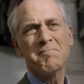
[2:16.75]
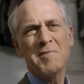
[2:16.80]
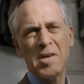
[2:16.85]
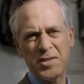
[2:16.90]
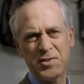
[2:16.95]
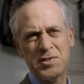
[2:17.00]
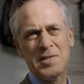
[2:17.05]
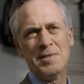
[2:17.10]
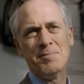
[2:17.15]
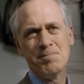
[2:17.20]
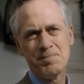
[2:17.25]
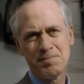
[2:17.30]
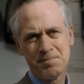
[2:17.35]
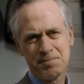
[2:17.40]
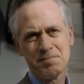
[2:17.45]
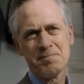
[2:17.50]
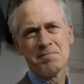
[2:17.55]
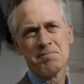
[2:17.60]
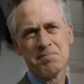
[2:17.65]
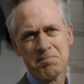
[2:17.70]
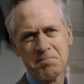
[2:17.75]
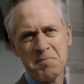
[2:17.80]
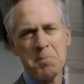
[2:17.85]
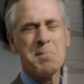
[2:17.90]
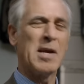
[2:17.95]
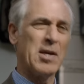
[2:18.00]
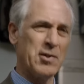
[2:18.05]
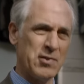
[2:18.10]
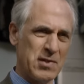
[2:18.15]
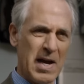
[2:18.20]
Is it? Yeah.
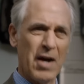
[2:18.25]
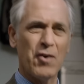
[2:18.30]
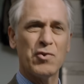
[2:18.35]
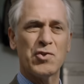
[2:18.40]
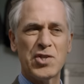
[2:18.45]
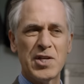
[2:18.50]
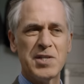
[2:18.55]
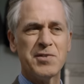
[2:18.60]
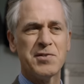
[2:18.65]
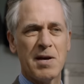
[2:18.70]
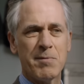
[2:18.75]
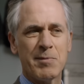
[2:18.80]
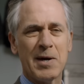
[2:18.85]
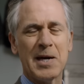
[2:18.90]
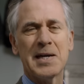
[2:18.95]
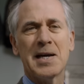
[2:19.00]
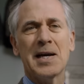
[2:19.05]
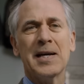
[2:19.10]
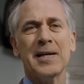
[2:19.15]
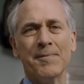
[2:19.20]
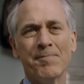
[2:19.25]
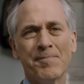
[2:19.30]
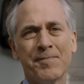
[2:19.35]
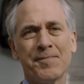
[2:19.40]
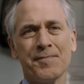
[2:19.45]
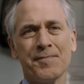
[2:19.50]
Because now she's MIA.